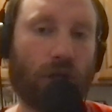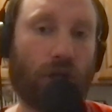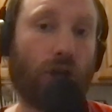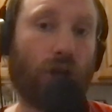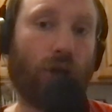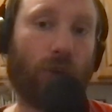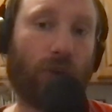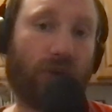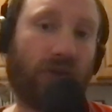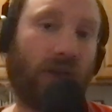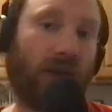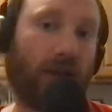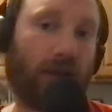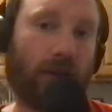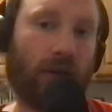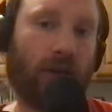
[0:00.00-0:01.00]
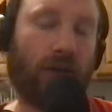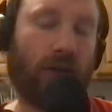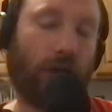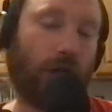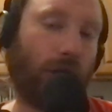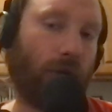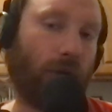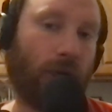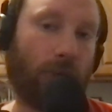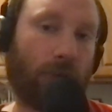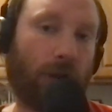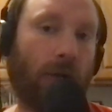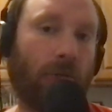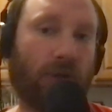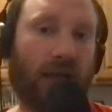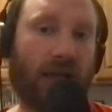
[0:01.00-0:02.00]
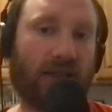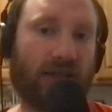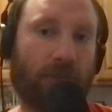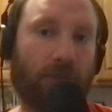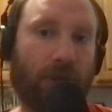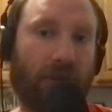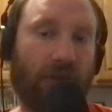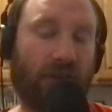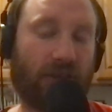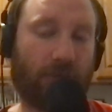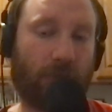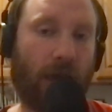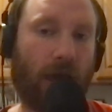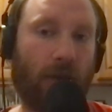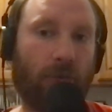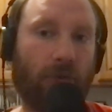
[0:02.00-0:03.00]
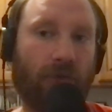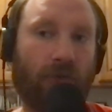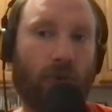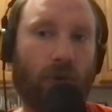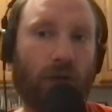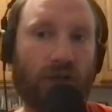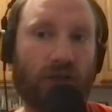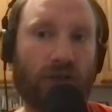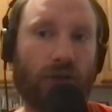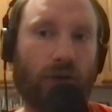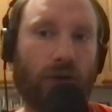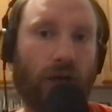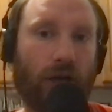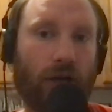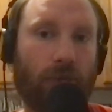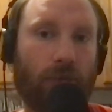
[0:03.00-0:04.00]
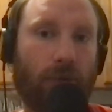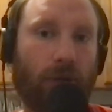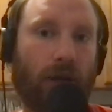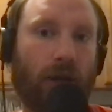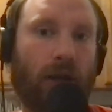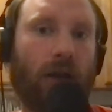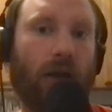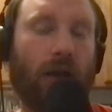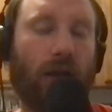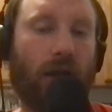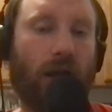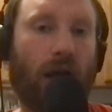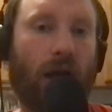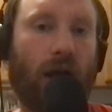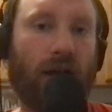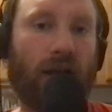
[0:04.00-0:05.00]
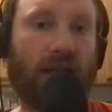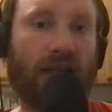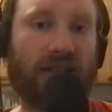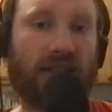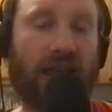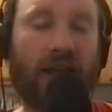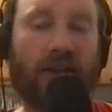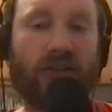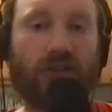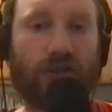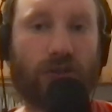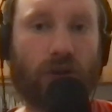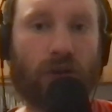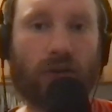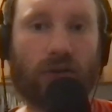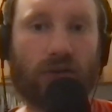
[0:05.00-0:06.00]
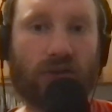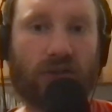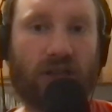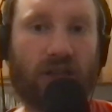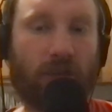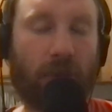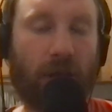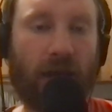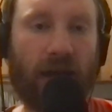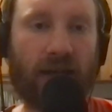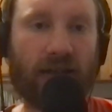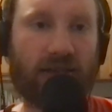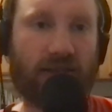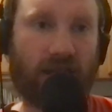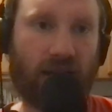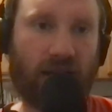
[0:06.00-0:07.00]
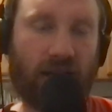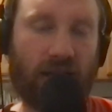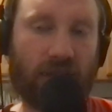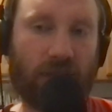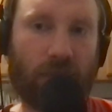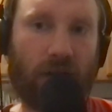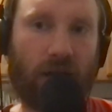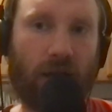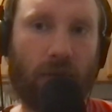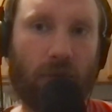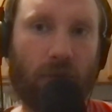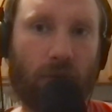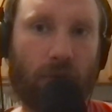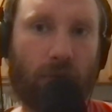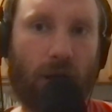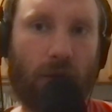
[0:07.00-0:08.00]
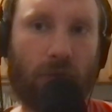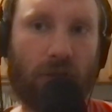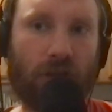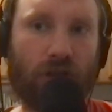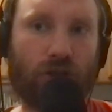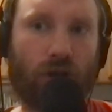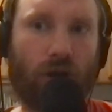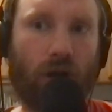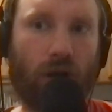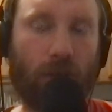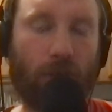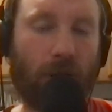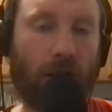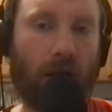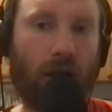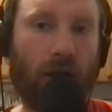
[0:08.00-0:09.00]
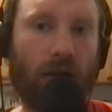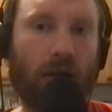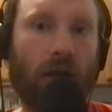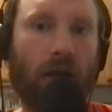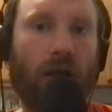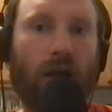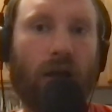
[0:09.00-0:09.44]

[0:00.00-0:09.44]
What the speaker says: you would think, he probably hasn't been this bad before in his career, but he's had struggles in the past that he's been able to probably draw upon